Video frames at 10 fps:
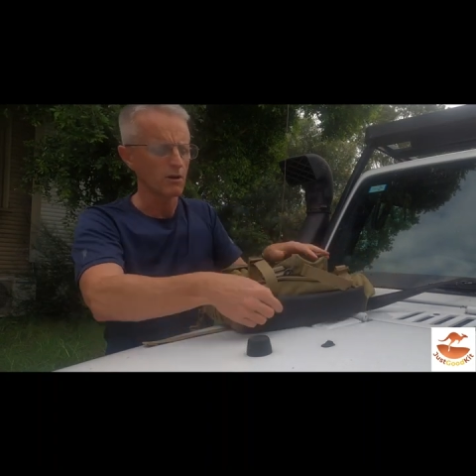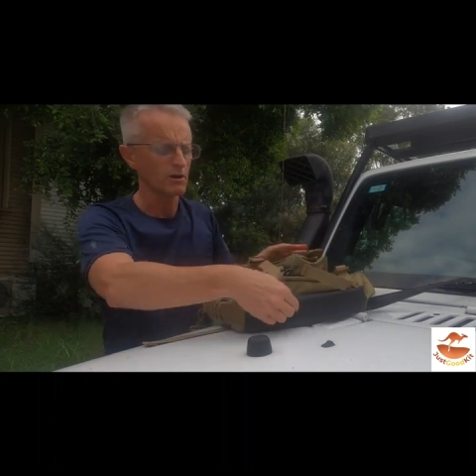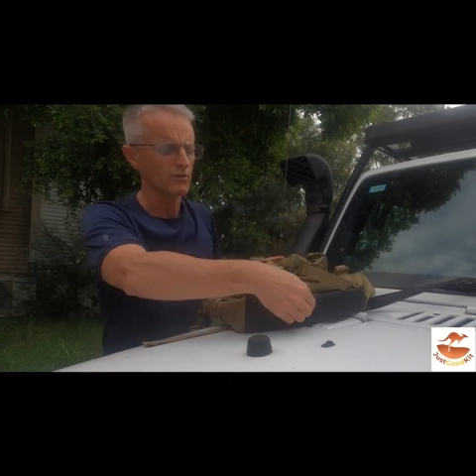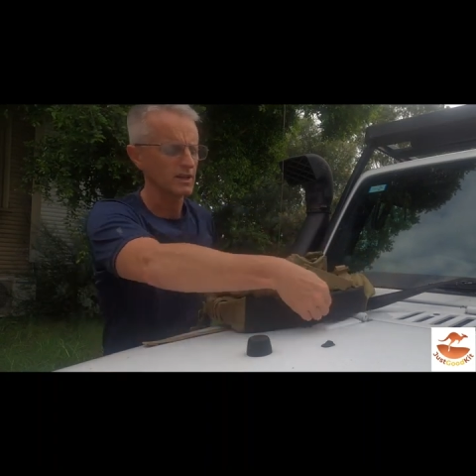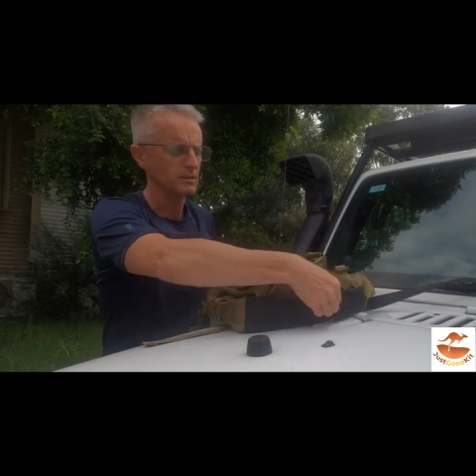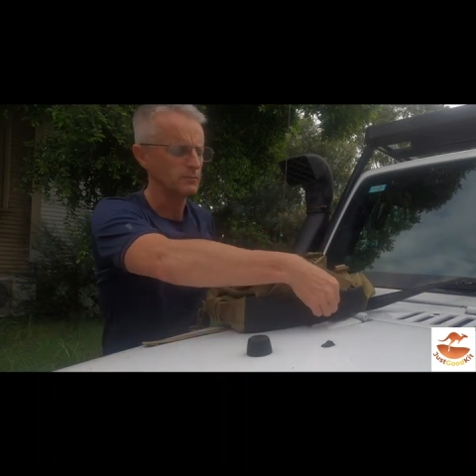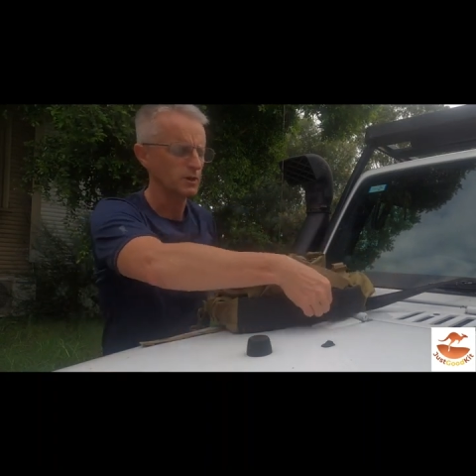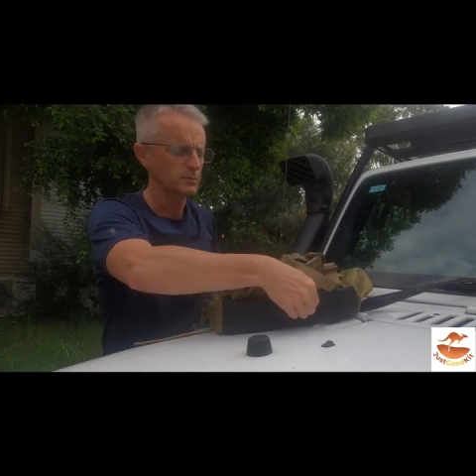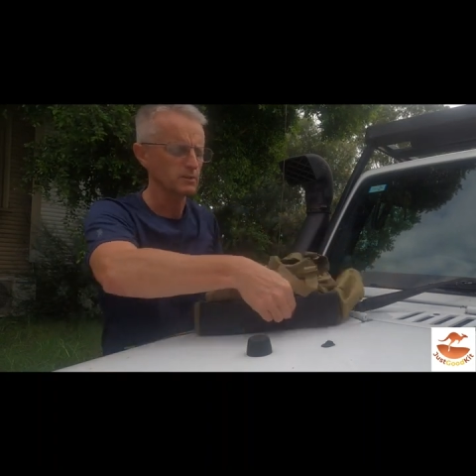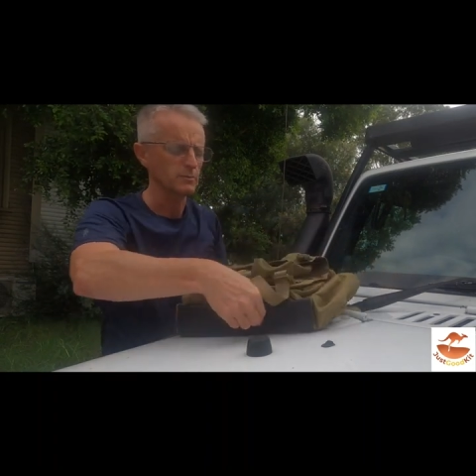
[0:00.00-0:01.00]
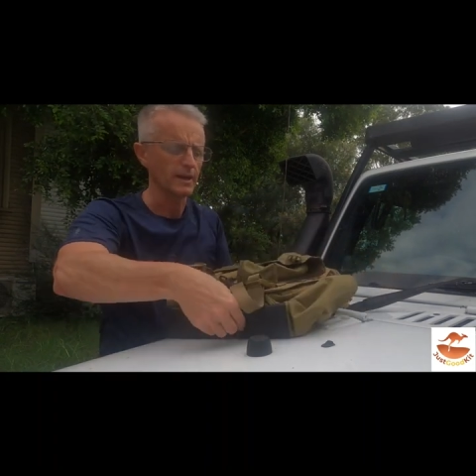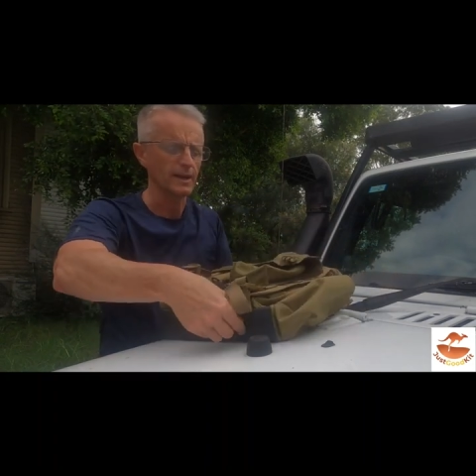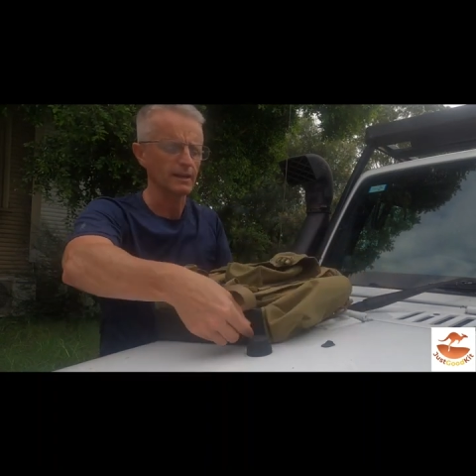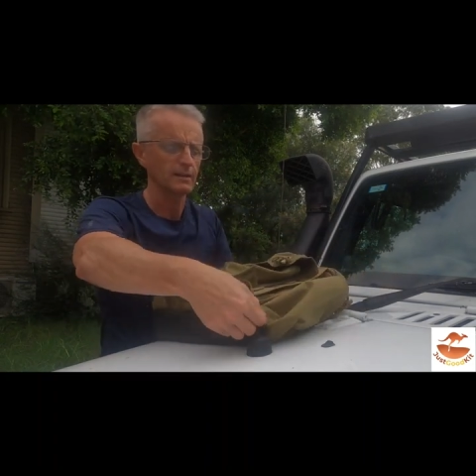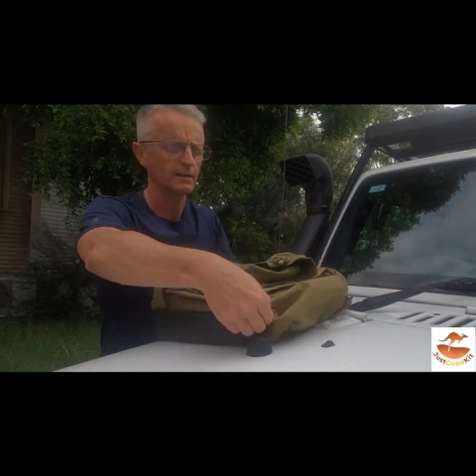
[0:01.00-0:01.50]
right around the bottom of the
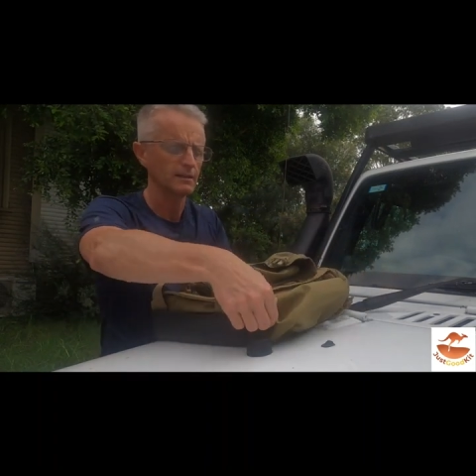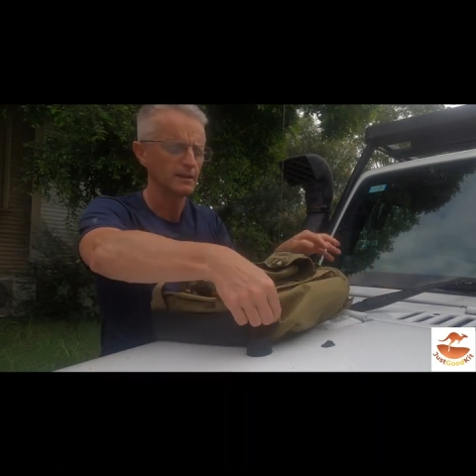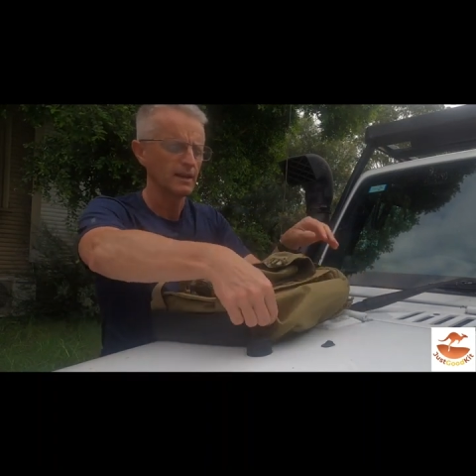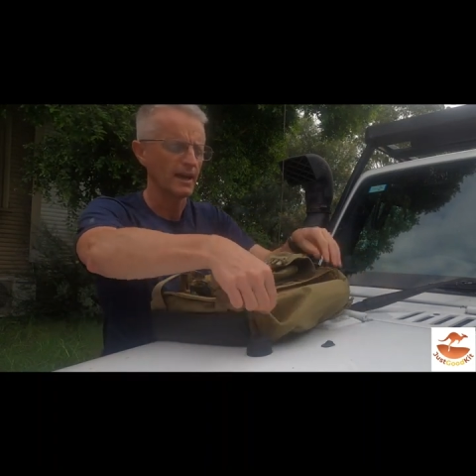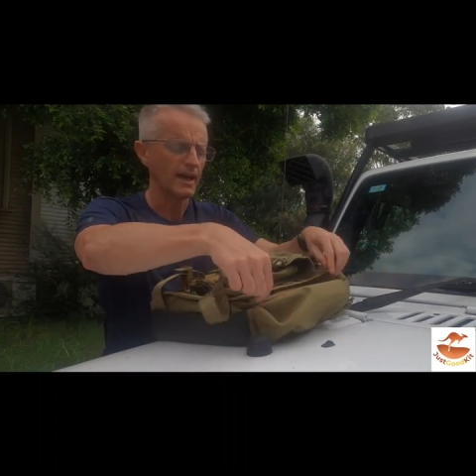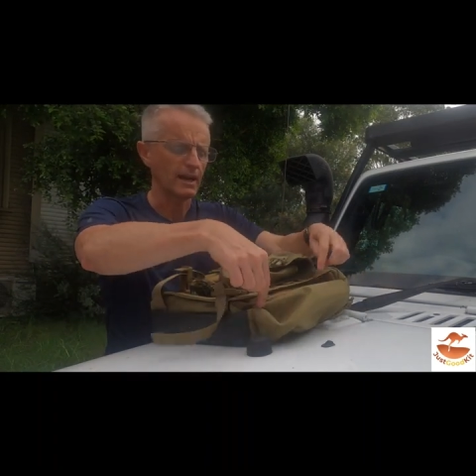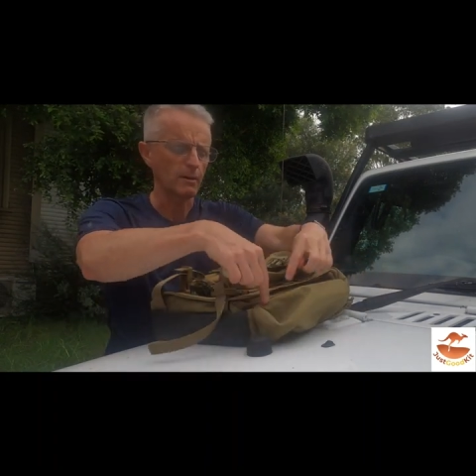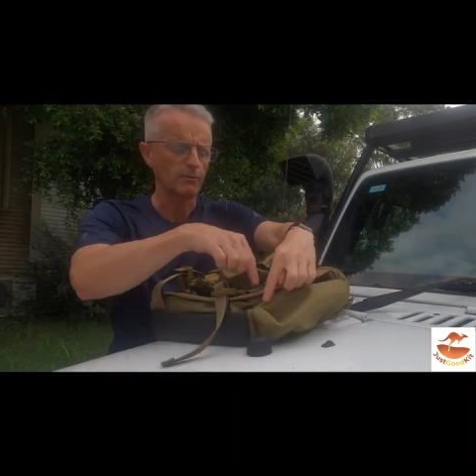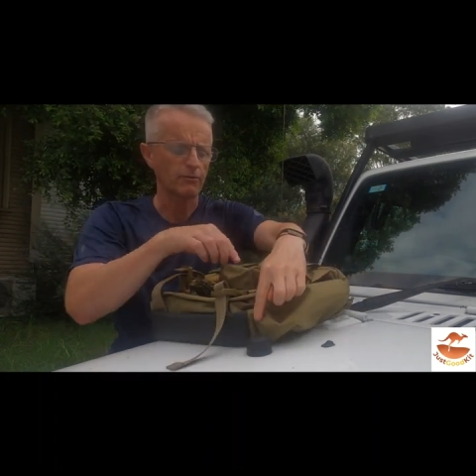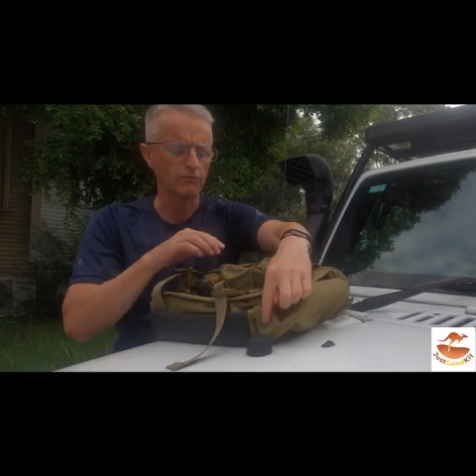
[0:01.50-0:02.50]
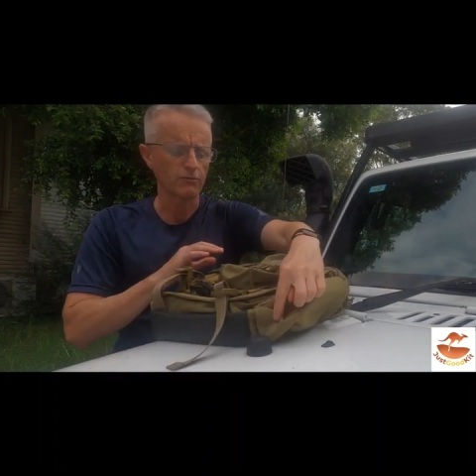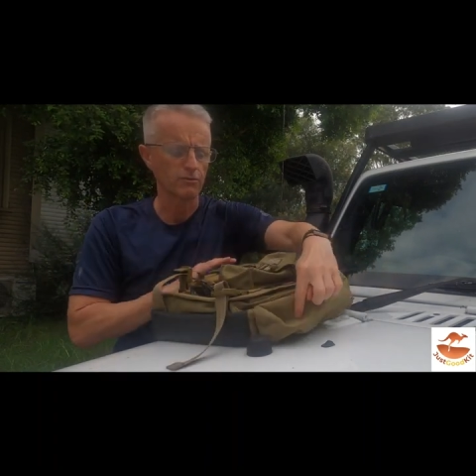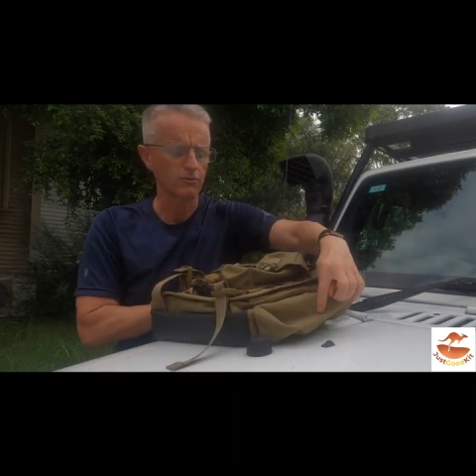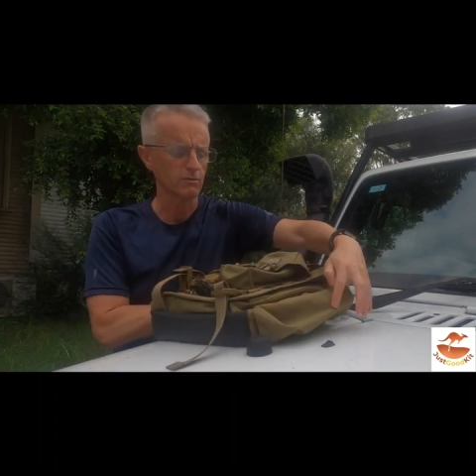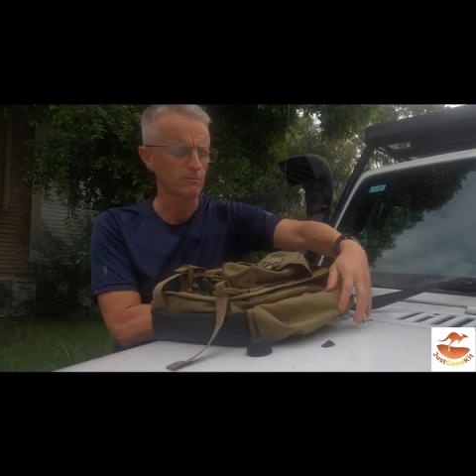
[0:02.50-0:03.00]
bag and up
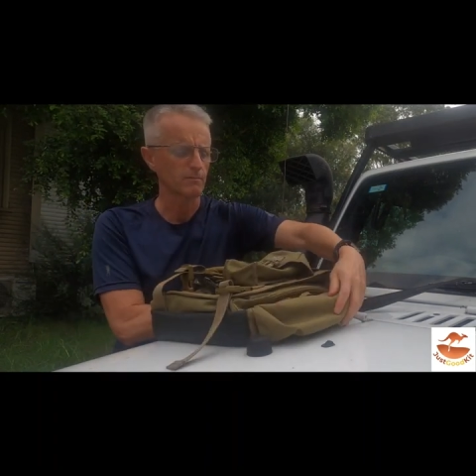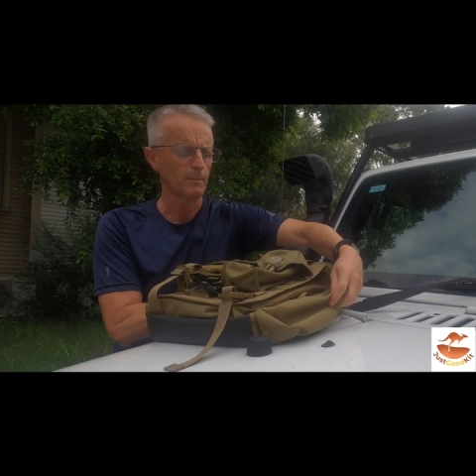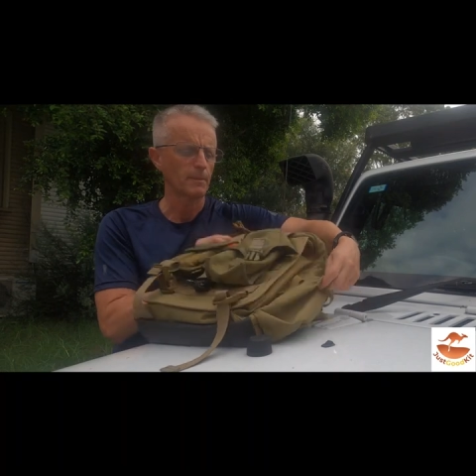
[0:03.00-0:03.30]
through